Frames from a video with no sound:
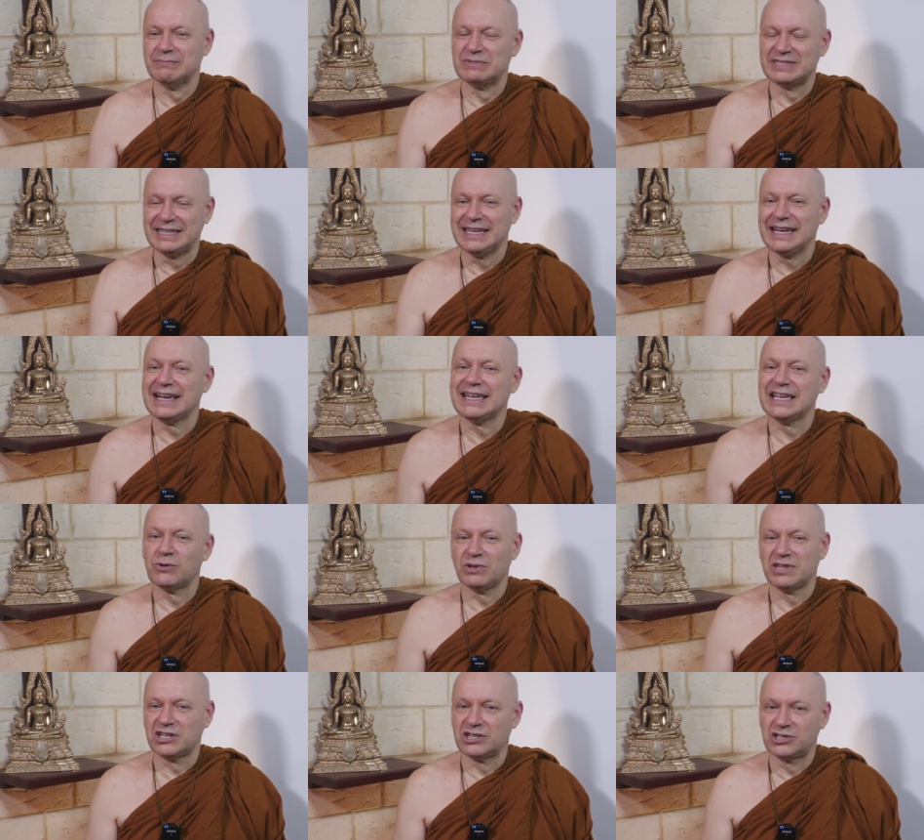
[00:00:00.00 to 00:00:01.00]
dealing
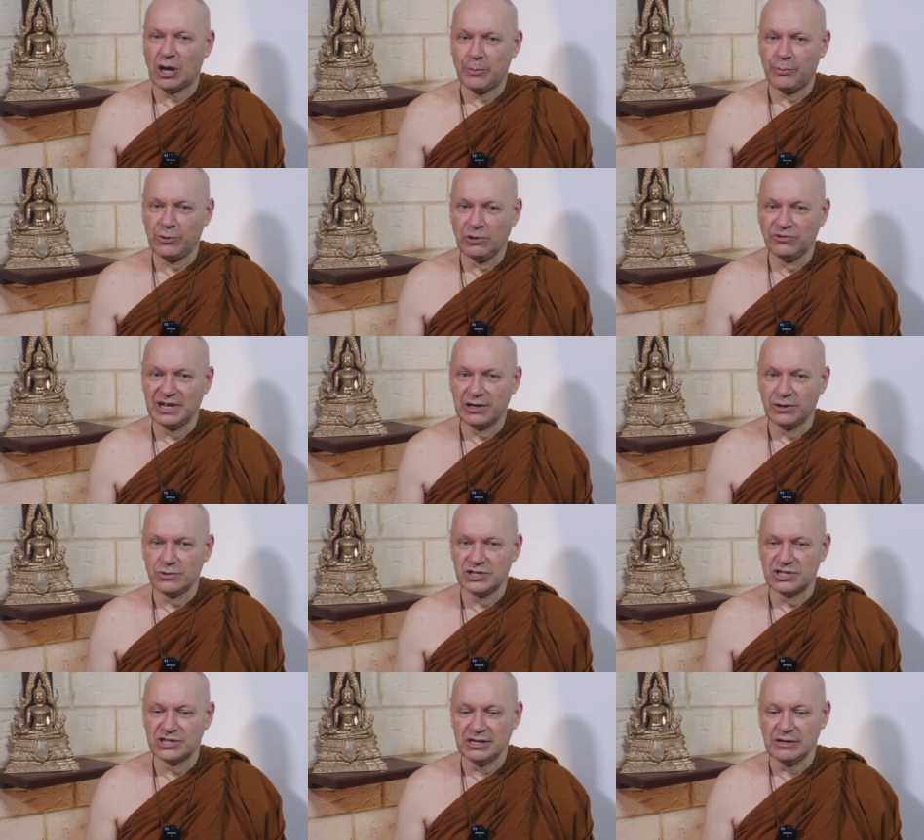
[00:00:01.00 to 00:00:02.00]
with a double
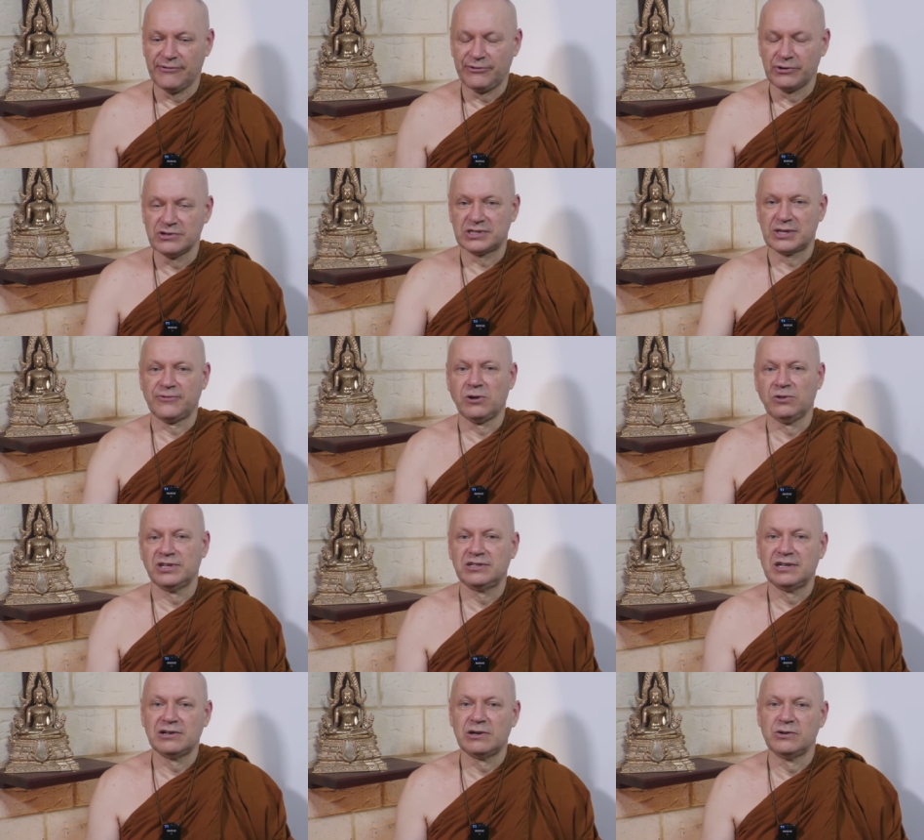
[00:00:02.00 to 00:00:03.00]
delusion. First of all, the
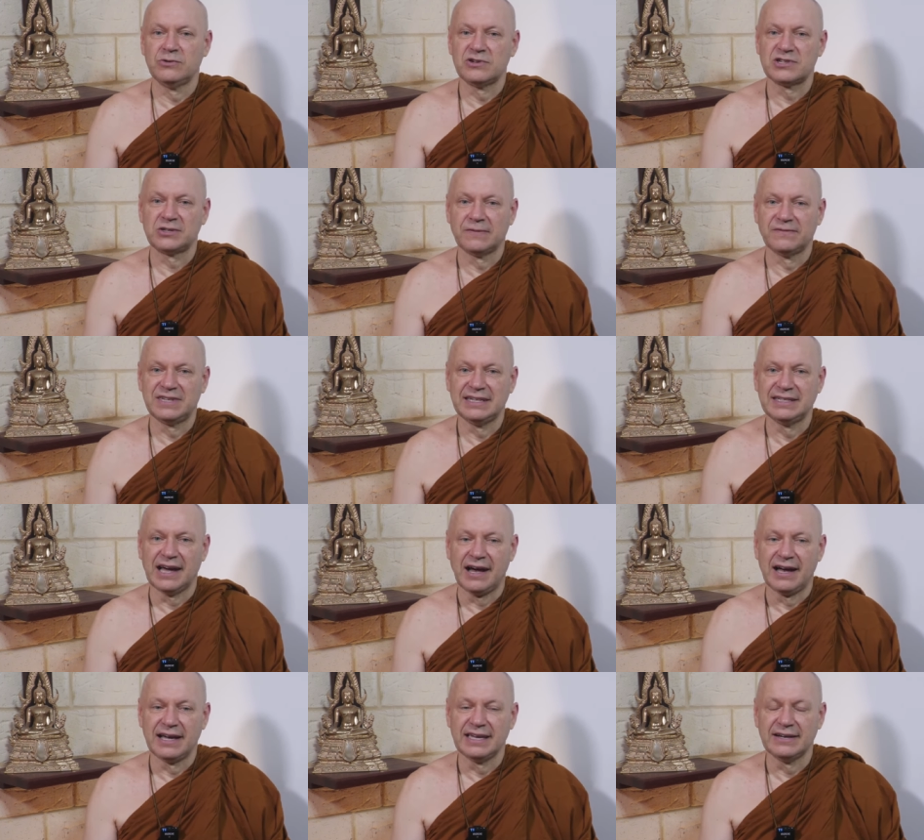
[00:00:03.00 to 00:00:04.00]
delusion of
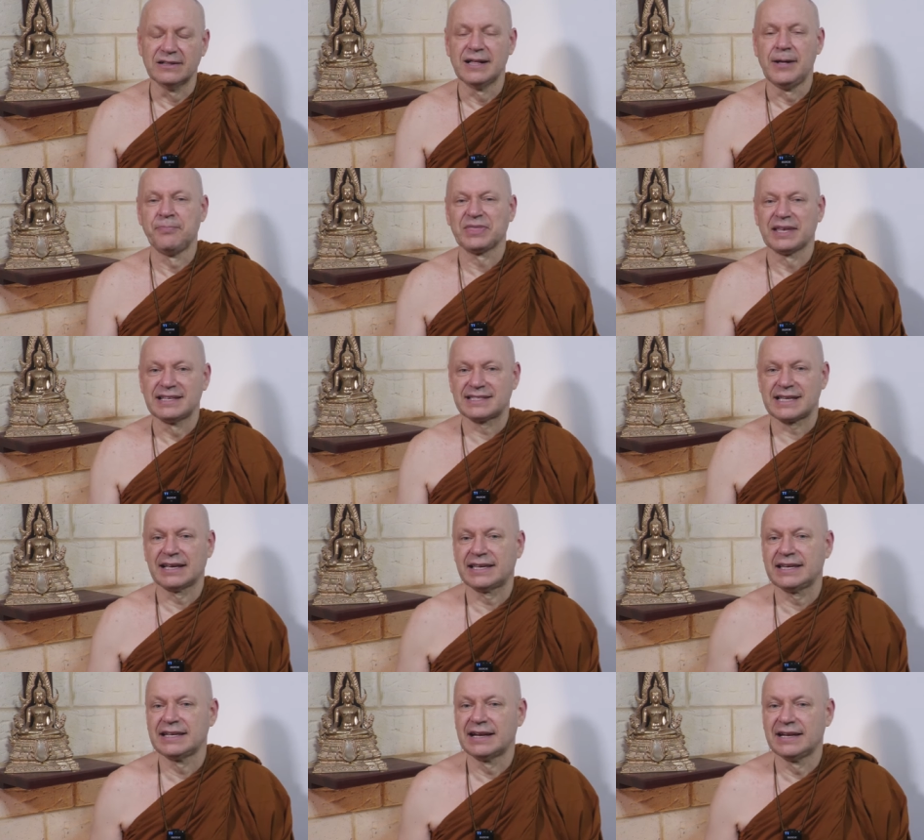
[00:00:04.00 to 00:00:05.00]
denial.
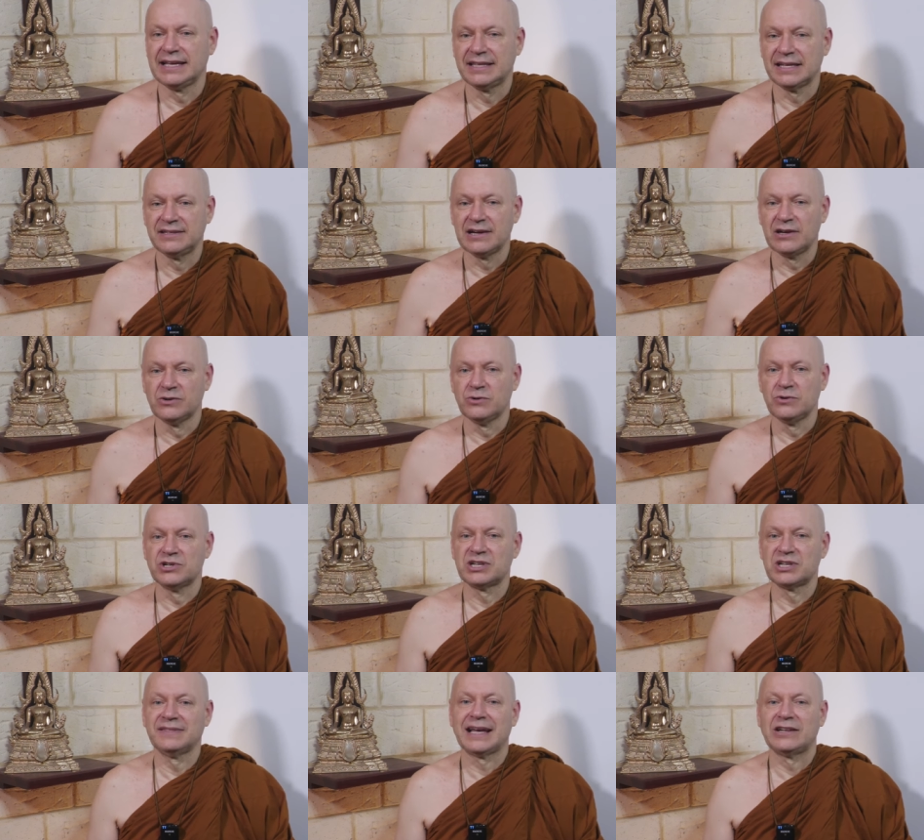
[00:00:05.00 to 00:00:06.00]
Secondly, the
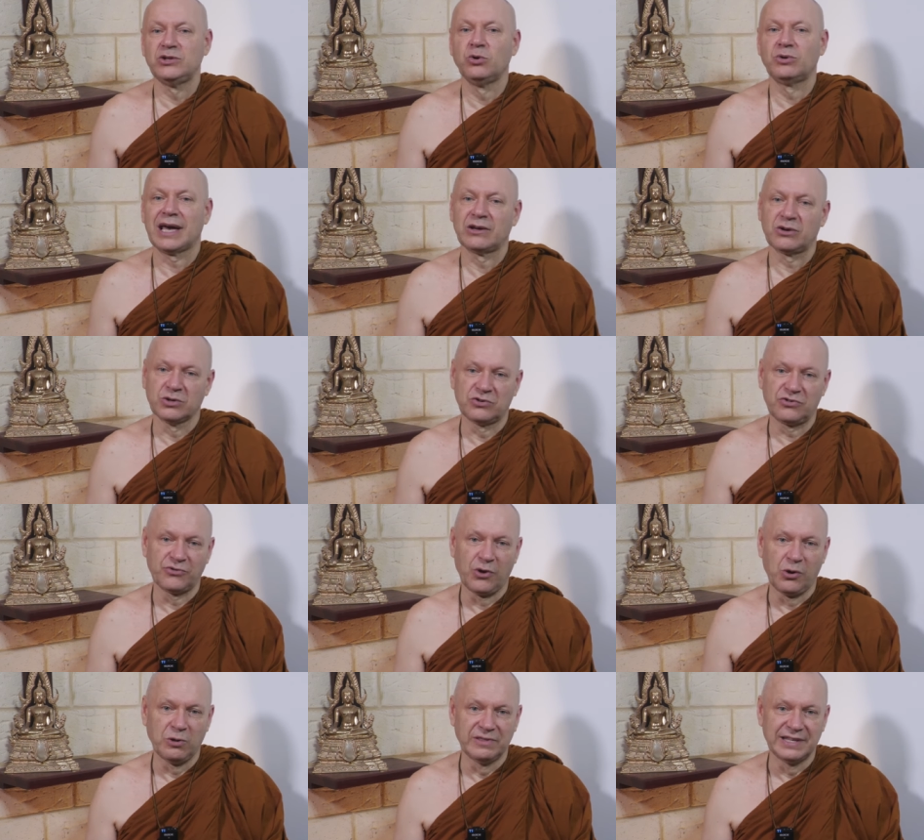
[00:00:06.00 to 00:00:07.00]
delusion that you can
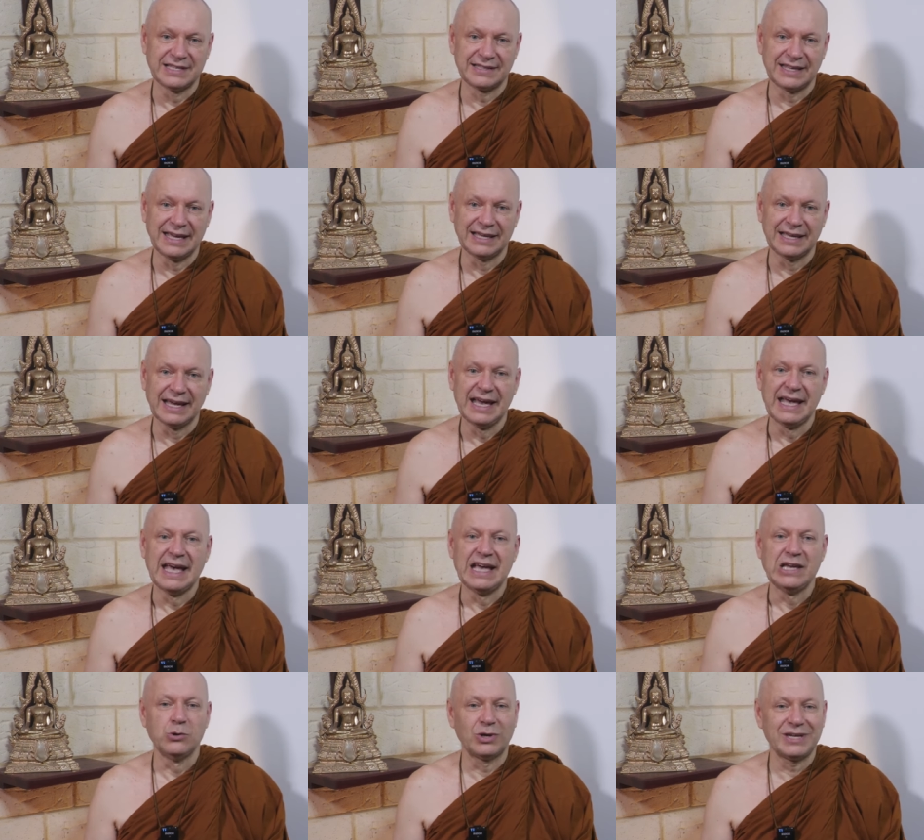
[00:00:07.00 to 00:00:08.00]
control this thing.
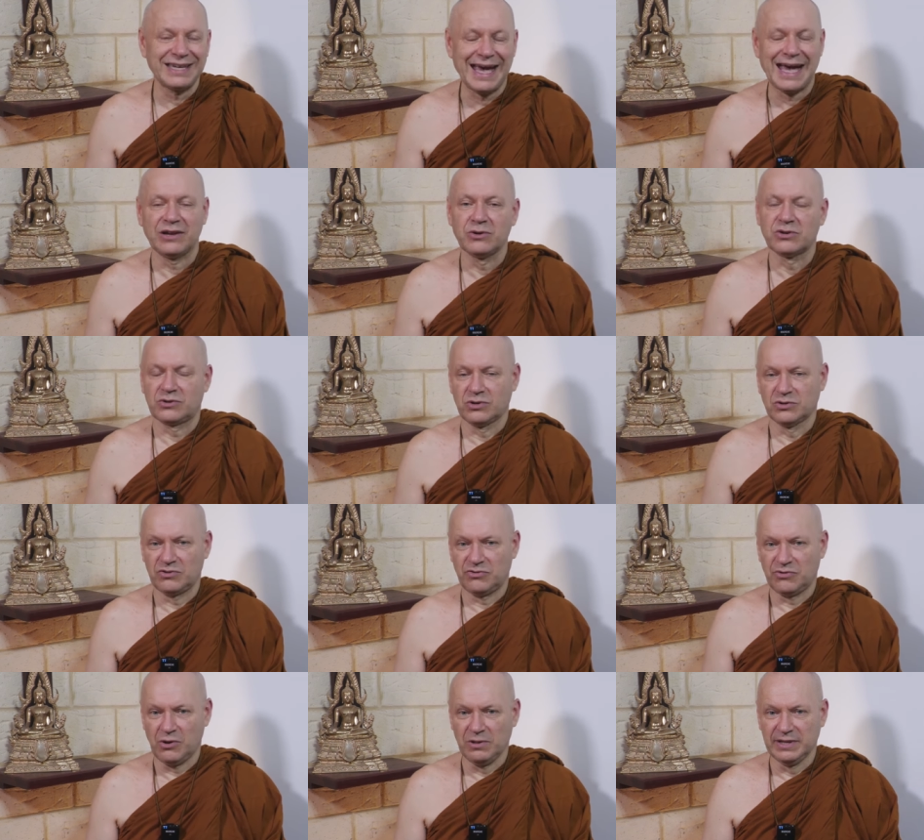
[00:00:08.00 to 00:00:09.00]
You cannot
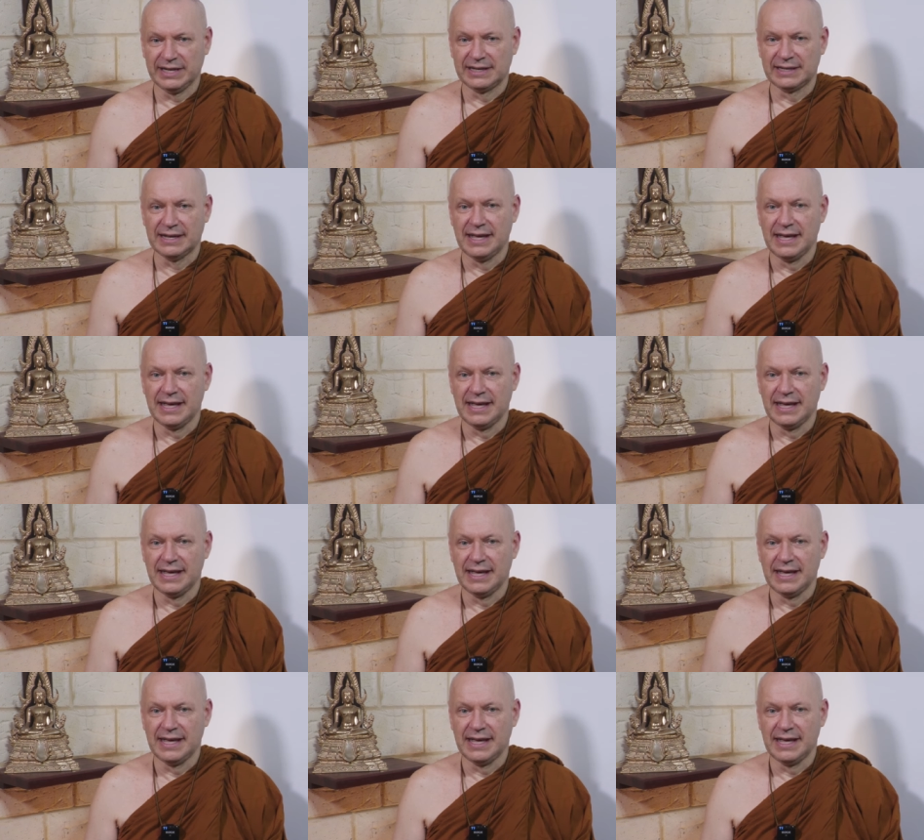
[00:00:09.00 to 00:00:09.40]
control it.